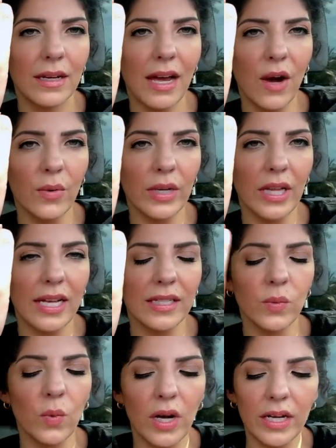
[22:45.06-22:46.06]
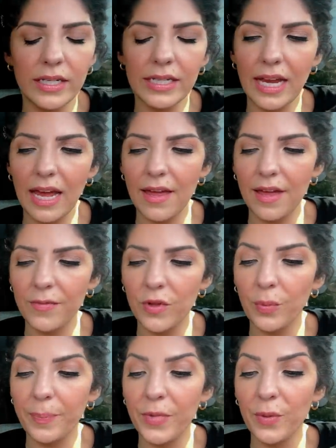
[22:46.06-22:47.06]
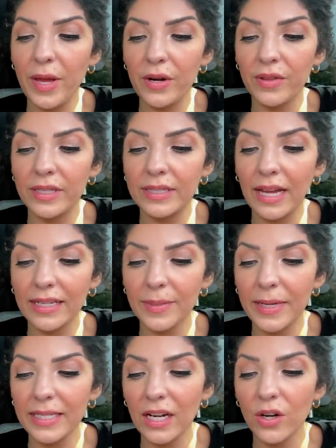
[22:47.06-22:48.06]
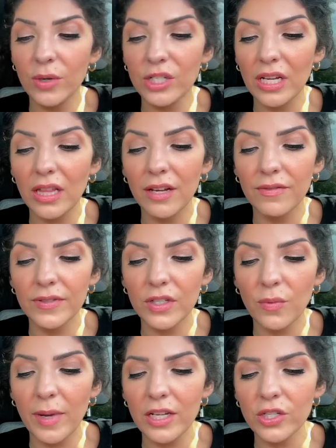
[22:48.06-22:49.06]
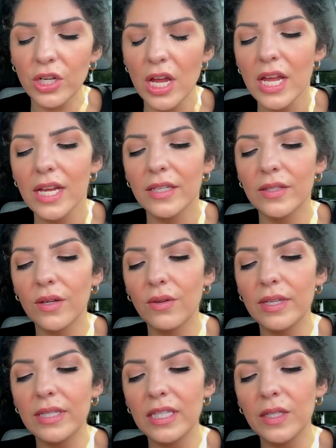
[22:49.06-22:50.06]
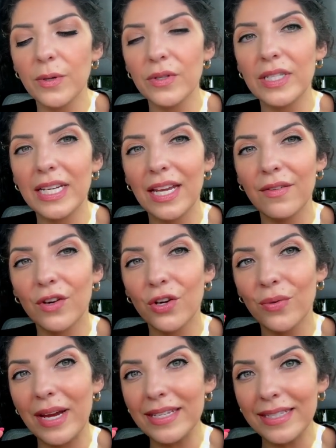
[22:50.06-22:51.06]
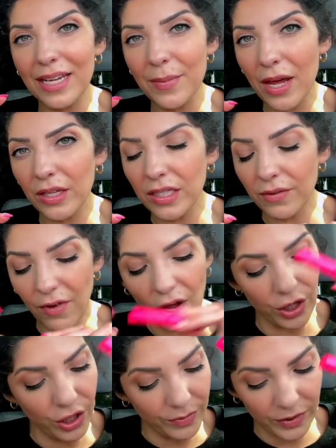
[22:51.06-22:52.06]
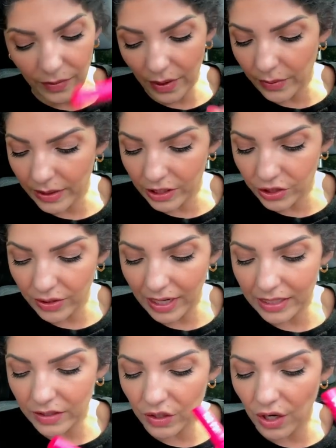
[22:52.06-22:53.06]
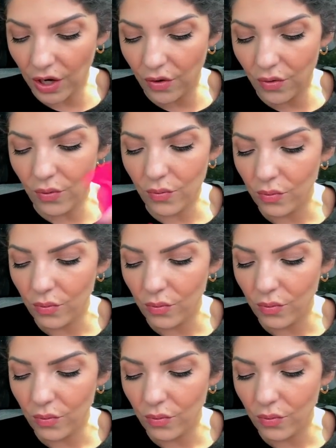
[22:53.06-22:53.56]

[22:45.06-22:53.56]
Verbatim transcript: Hourglass Wand. Um, the, they're Better Than Sex mascara, which I love so much. So this is supposed to give crazy amounts of volume, so I will let you guys know